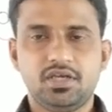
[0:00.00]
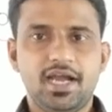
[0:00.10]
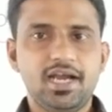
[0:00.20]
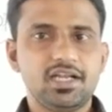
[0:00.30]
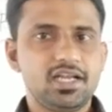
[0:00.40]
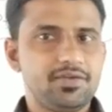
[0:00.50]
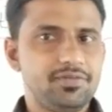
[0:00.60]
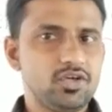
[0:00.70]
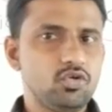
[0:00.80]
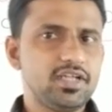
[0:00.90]

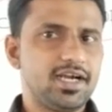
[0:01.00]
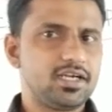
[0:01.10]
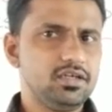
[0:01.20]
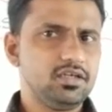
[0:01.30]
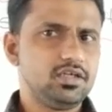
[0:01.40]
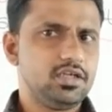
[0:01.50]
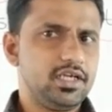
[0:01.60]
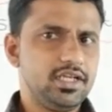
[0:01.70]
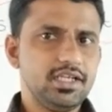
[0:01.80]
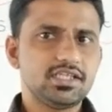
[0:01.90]
And we know
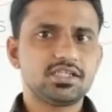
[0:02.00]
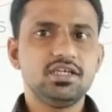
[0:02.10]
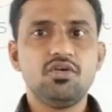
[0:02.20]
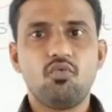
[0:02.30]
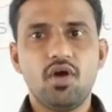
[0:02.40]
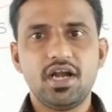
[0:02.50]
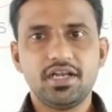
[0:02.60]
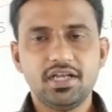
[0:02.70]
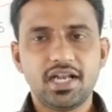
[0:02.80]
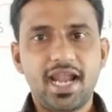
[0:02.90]
that in this
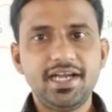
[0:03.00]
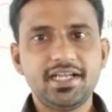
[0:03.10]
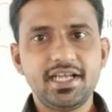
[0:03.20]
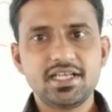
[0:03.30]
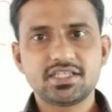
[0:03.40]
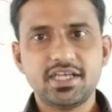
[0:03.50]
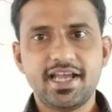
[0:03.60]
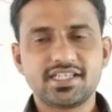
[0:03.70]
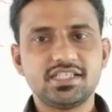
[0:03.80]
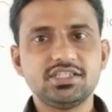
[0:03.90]
world light
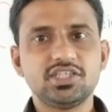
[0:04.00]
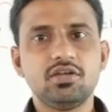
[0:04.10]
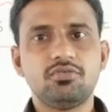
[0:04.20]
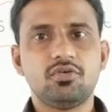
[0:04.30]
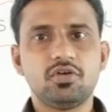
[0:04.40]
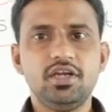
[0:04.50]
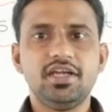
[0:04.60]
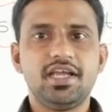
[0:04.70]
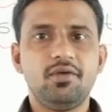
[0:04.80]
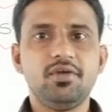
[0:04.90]
is essential for
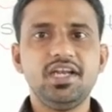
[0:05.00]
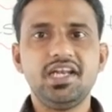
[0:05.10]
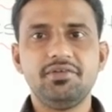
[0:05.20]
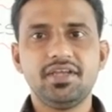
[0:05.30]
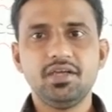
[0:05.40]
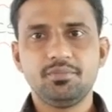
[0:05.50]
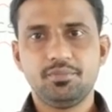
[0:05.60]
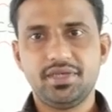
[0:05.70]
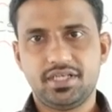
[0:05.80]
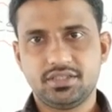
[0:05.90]
every
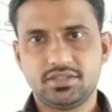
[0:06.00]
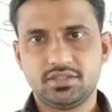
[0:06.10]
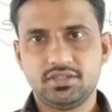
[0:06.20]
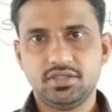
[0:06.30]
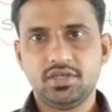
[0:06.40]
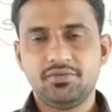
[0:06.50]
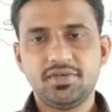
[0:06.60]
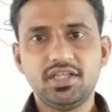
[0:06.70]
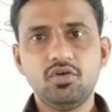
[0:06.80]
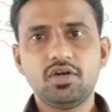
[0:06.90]
living beings.
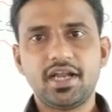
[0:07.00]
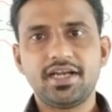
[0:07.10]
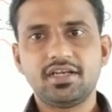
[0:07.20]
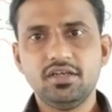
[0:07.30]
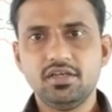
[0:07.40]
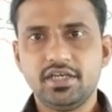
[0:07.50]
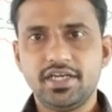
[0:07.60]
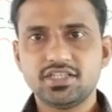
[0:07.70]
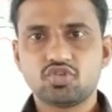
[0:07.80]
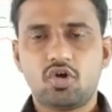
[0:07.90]
Without light
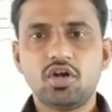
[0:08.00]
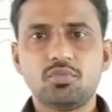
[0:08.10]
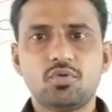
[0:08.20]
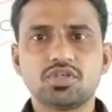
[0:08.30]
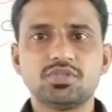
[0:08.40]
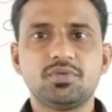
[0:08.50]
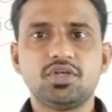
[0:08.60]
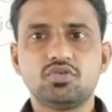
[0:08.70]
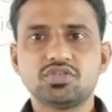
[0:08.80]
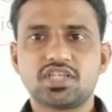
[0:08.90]
it is not possible
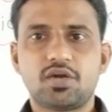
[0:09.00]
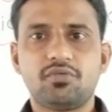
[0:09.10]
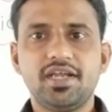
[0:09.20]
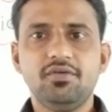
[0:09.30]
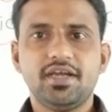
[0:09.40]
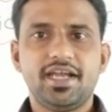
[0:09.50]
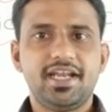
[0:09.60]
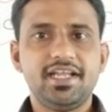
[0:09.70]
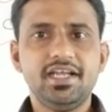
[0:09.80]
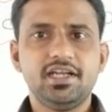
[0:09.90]
to survive
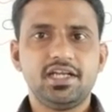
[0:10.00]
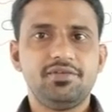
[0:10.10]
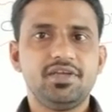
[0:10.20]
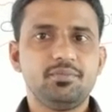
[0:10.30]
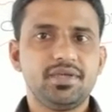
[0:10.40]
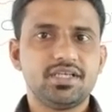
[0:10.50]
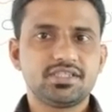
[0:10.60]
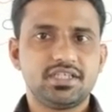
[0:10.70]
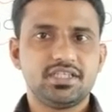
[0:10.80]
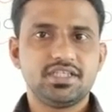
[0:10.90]
any living
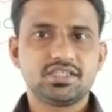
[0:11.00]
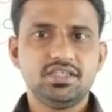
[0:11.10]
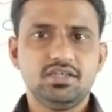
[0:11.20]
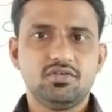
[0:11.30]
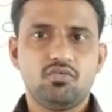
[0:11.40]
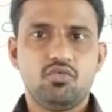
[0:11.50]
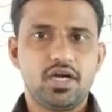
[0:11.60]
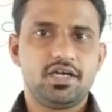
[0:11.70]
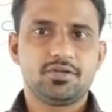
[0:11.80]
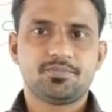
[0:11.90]
beings in this world.